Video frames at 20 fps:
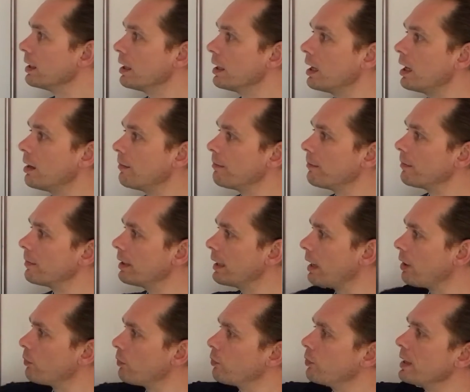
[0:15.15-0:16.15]

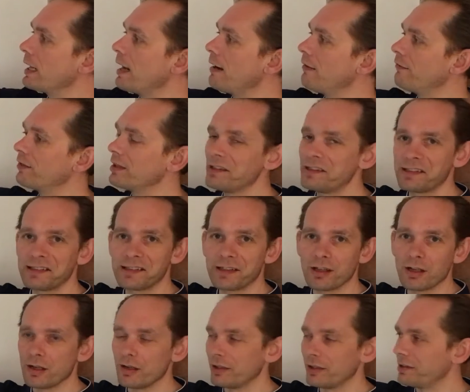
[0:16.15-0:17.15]
Now, we have these
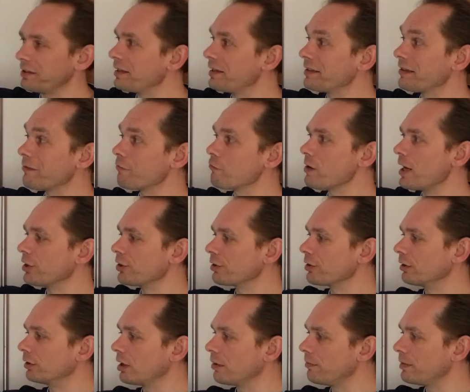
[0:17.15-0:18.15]
surds, these
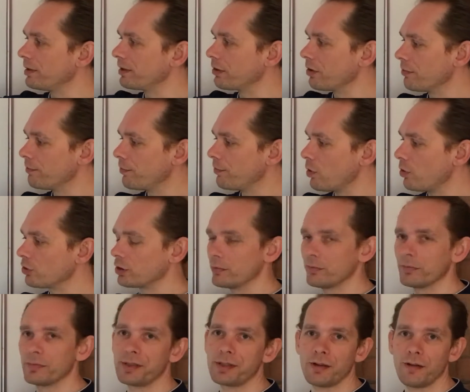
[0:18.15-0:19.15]
irrational numbers on the
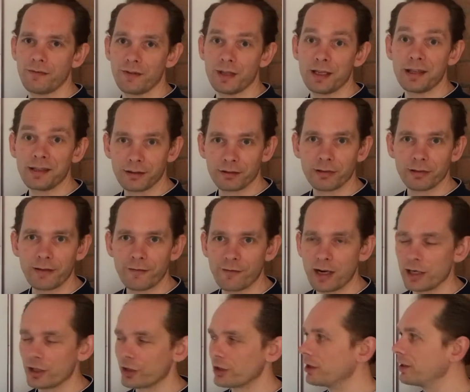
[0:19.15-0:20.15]
bottoms of these three
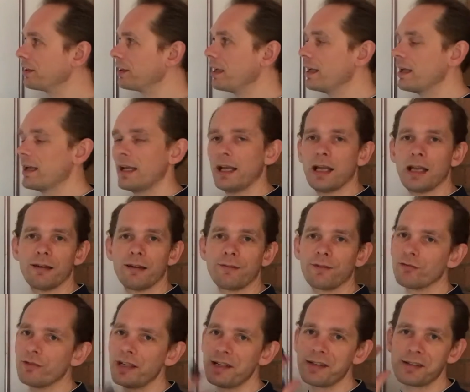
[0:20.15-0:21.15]
fractions, and for
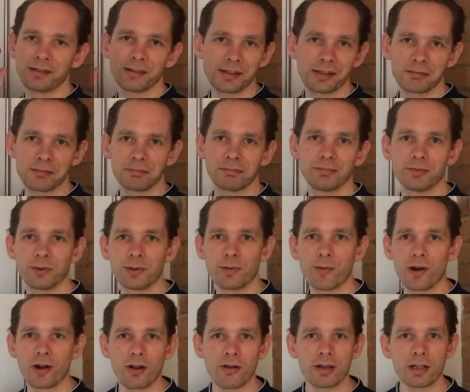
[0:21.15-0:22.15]
reasons we
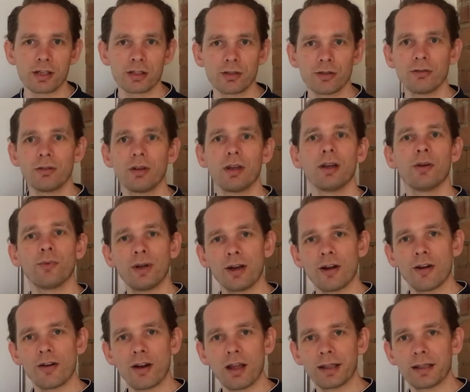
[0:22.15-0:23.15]
won't go into, we
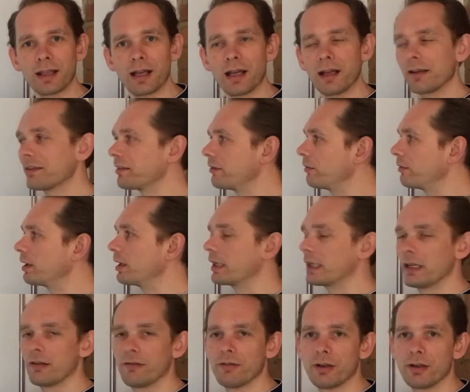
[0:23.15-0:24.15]
don't like that, so we're going to
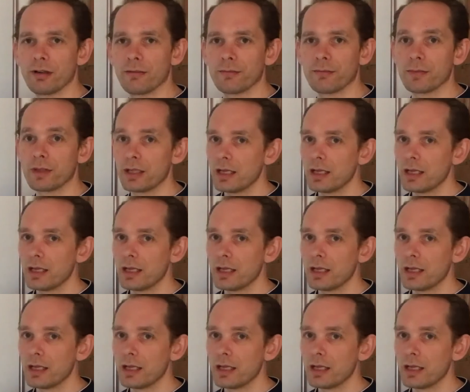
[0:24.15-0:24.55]
get rid of them.